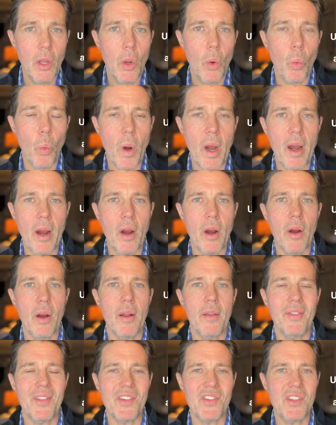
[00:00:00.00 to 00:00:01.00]
where
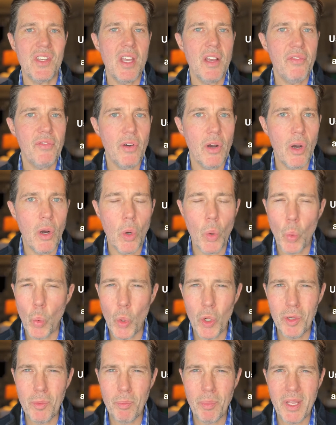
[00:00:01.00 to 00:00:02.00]
the CFO
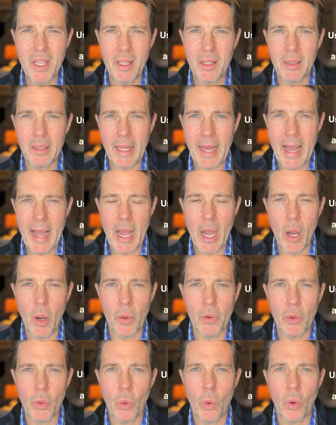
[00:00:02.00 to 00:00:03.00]
wouldn't be allowed
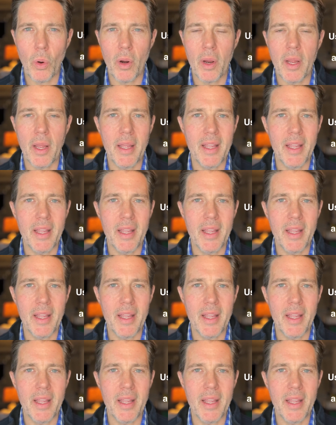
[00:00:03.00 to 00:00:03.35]
or